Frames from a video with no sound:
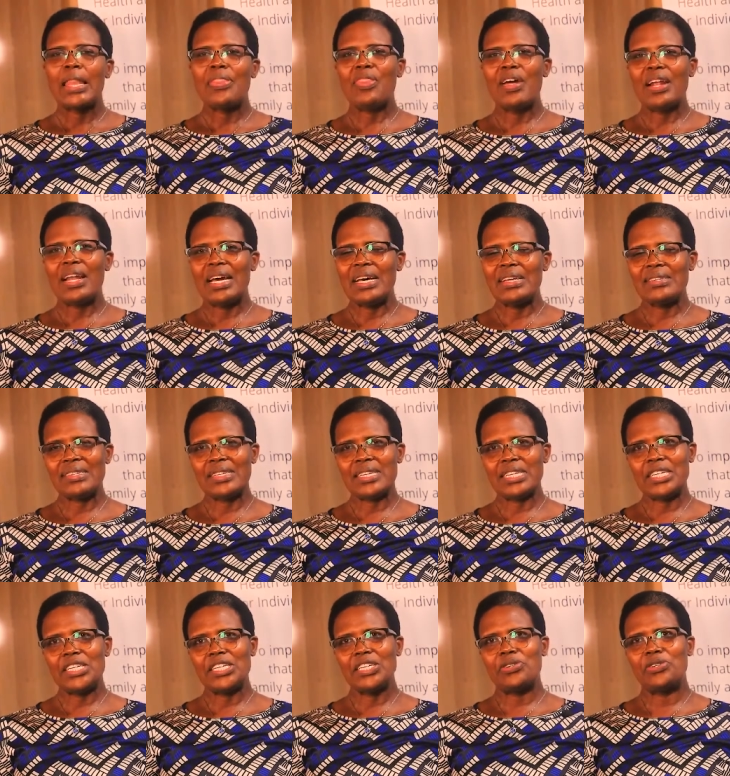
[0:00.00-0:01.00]
The last
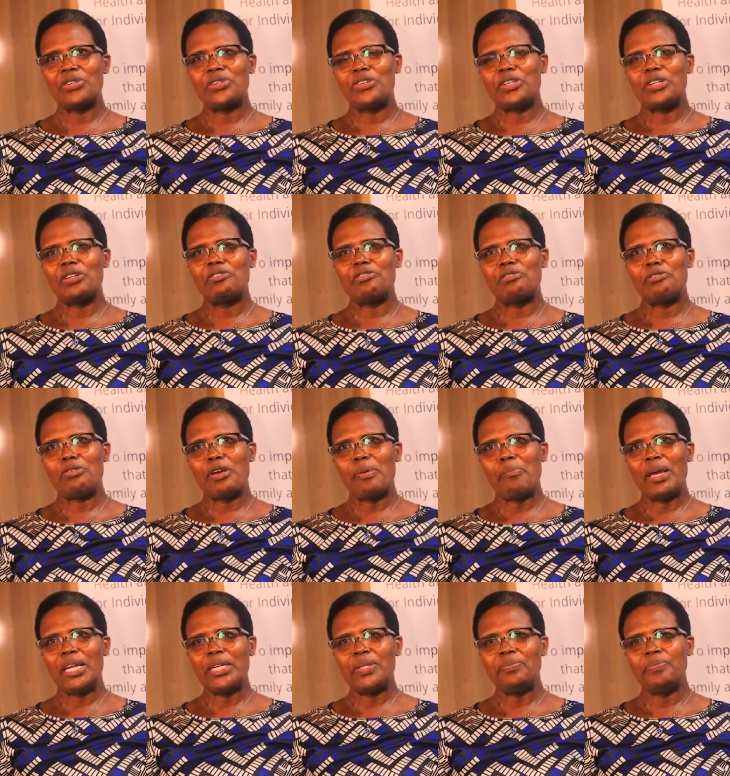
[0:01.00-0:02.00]
category of
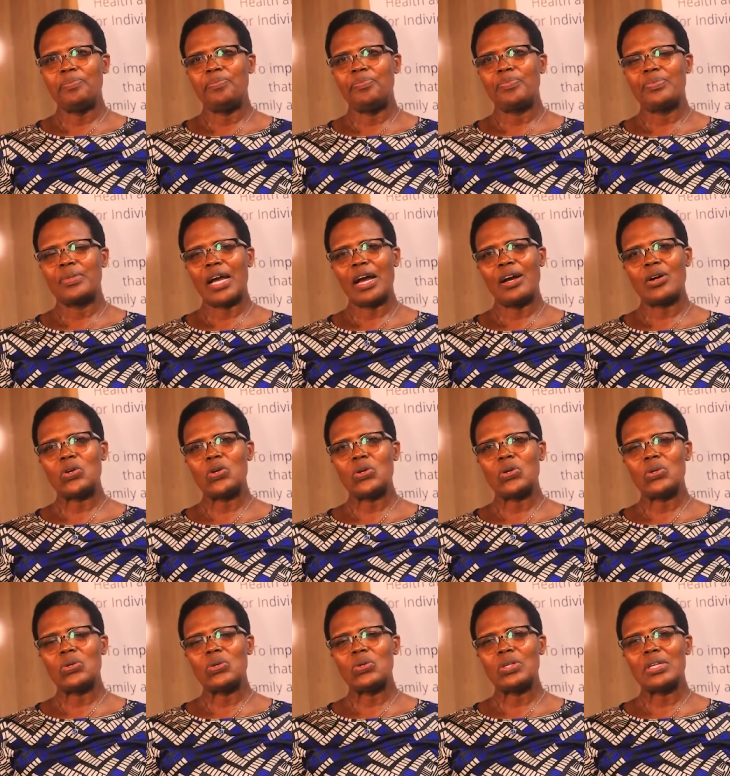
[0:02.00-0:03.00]
women are
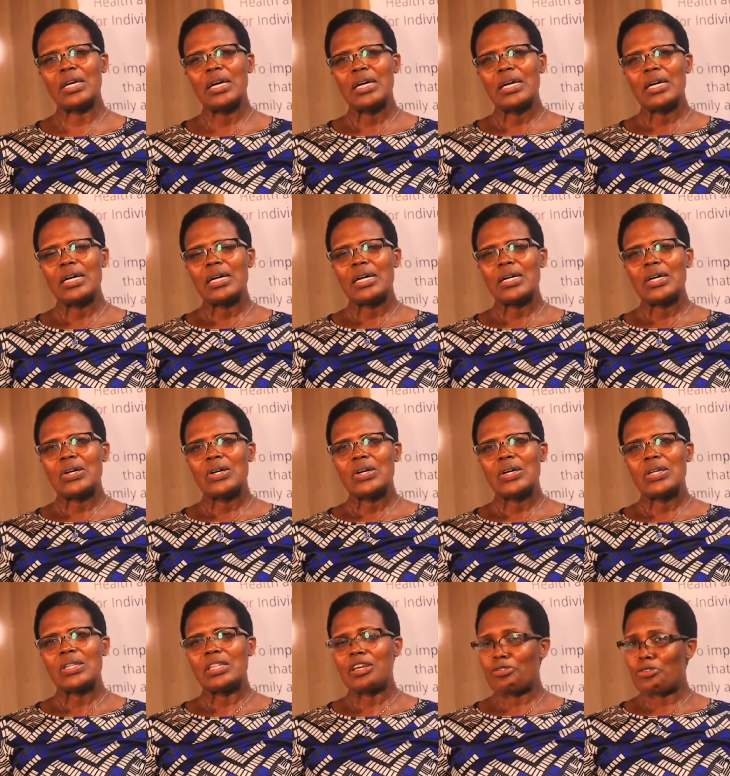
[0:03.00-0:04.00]
called
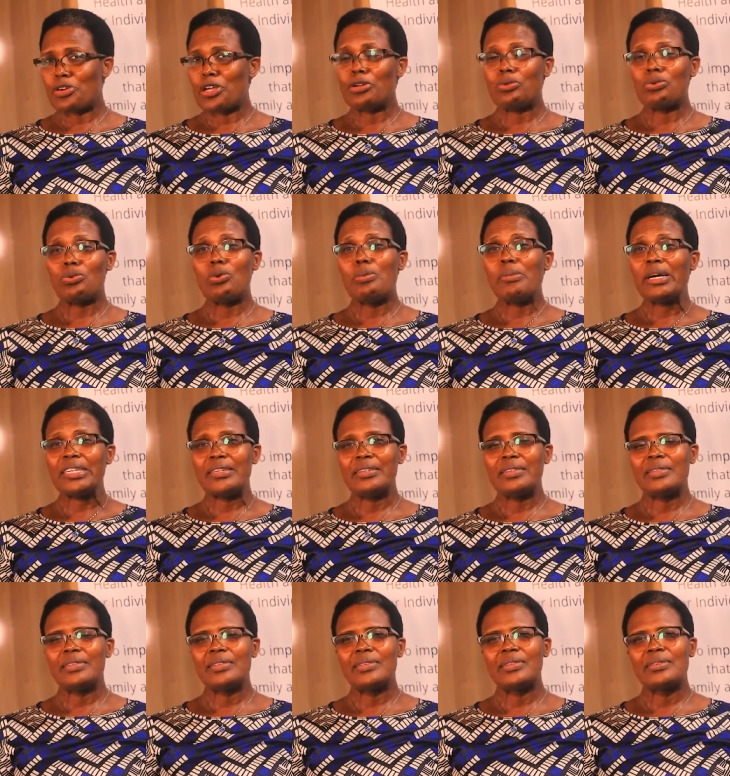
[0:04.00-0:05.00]
the real
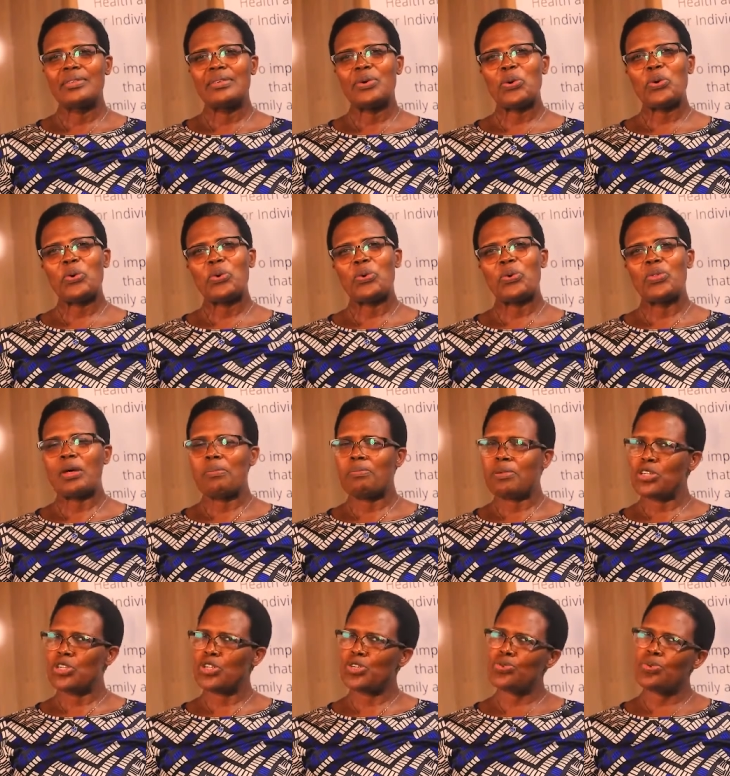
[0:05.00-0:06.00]
woman or the
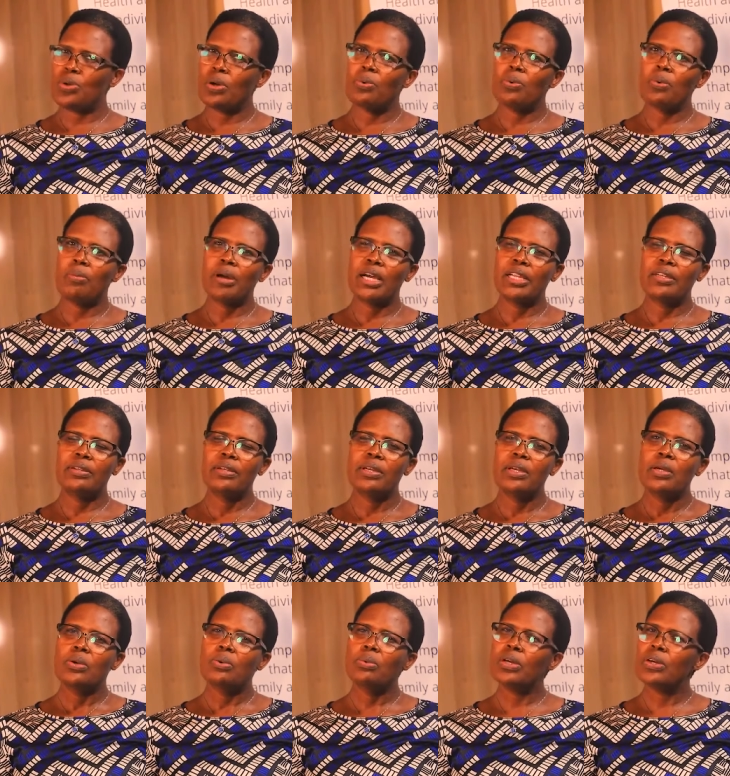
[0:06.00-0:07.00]
mature woman.
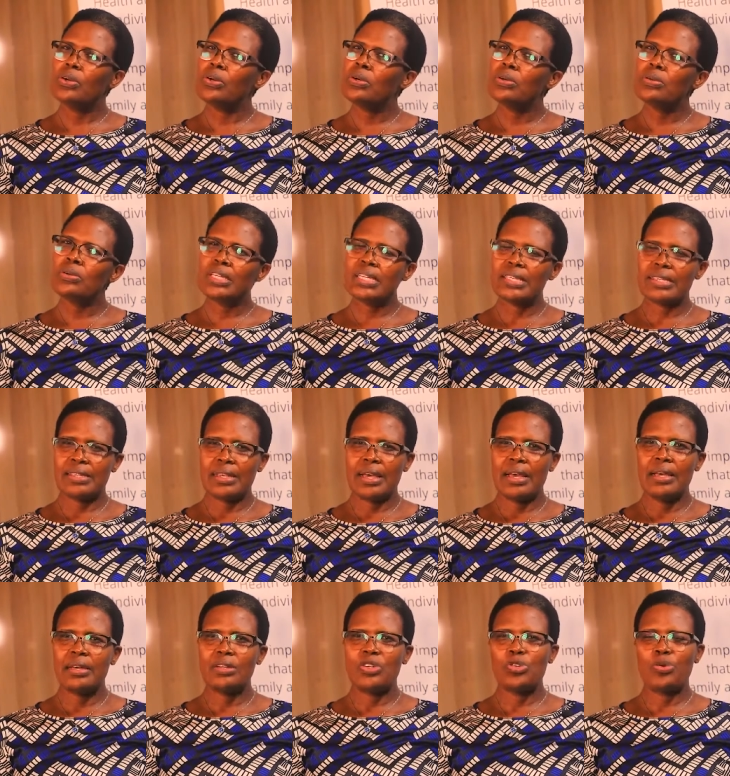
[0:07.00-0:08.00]
We all
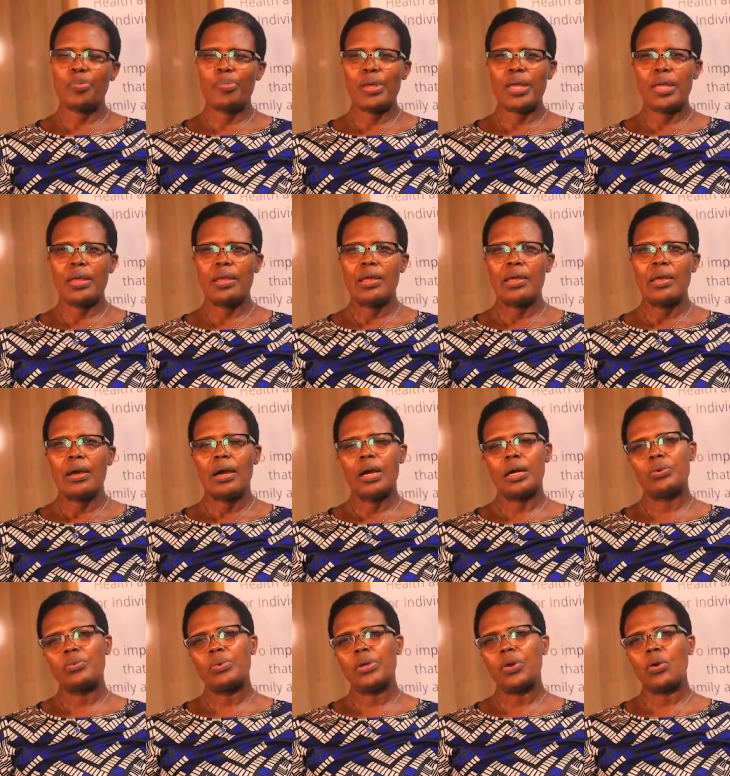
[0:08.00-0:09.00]
desire to be,
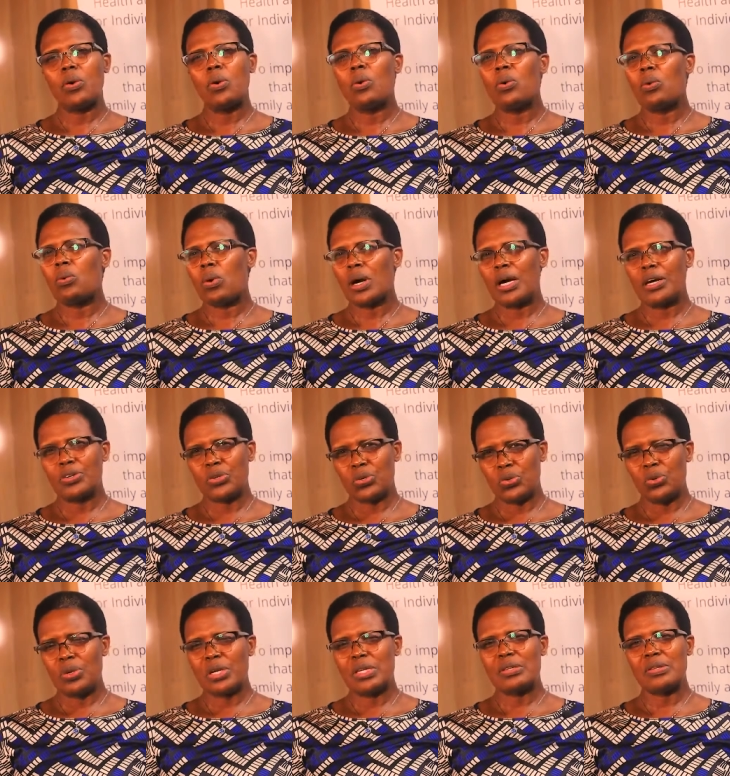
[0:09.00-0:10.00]
and we all work
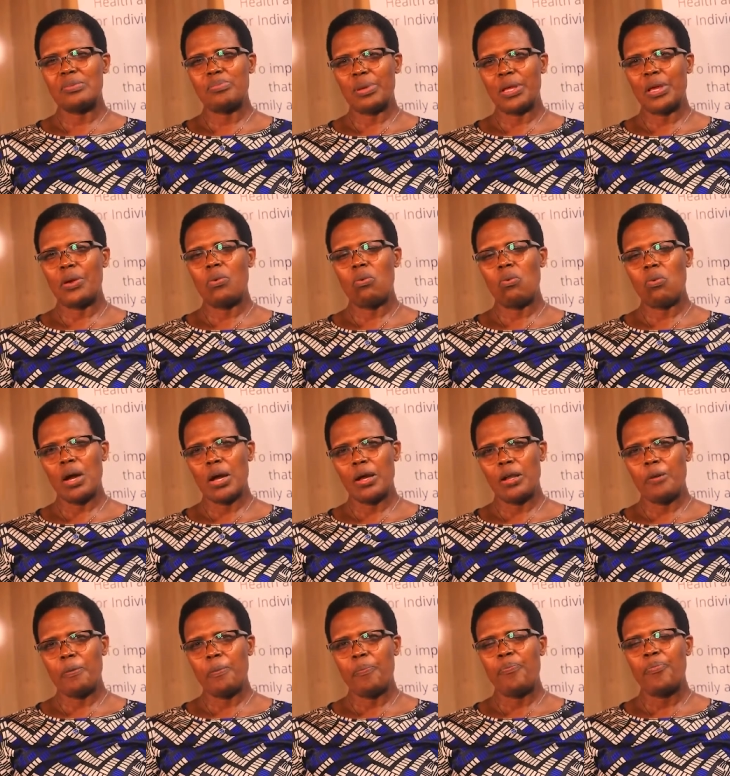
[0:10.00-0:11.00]
towards being
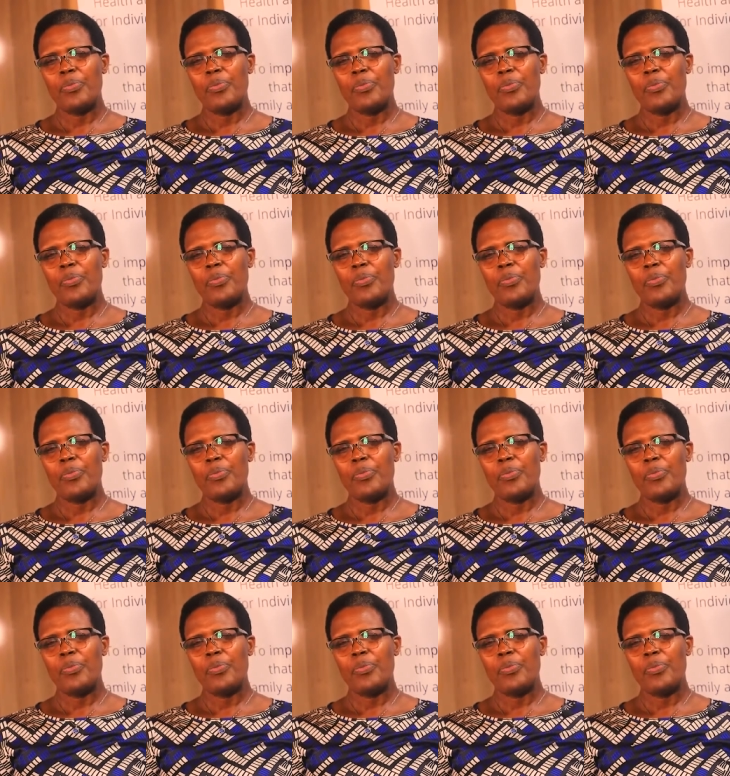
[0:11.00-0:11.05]
one.